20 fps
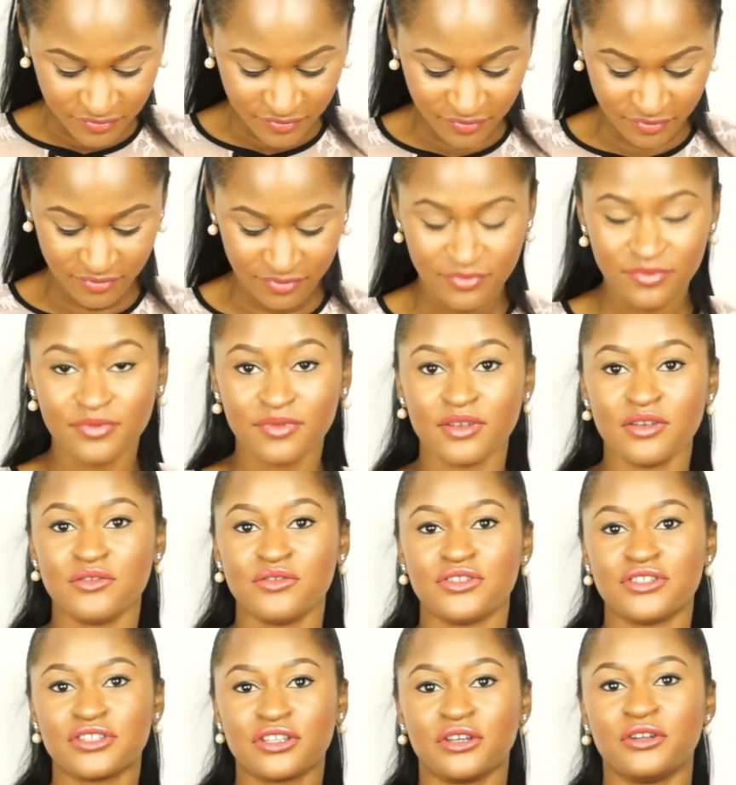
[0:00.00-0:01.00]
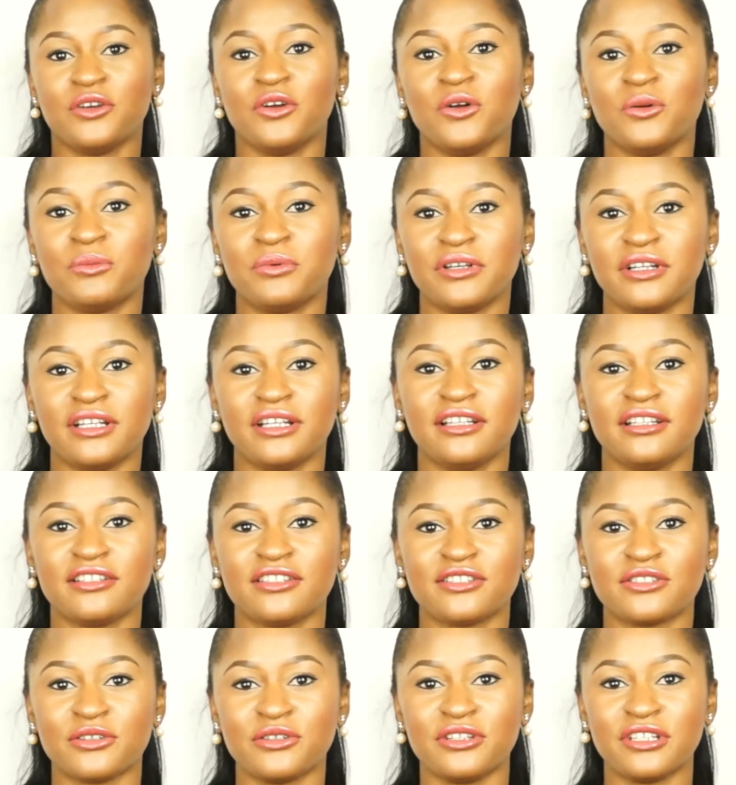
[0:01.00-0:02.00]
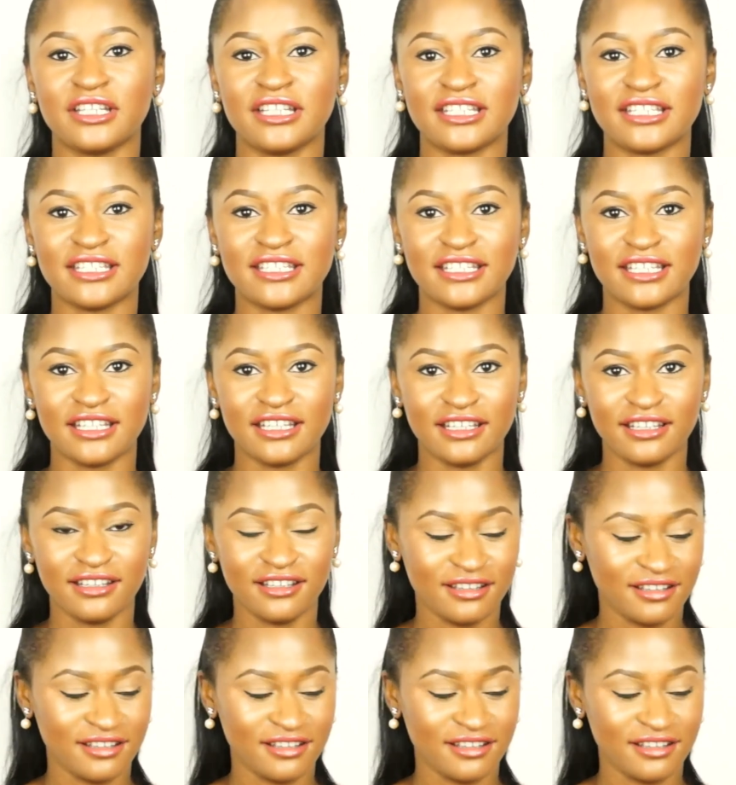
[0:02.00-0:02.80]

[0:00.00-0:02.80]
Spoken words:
I'm just gonna open it so you can see.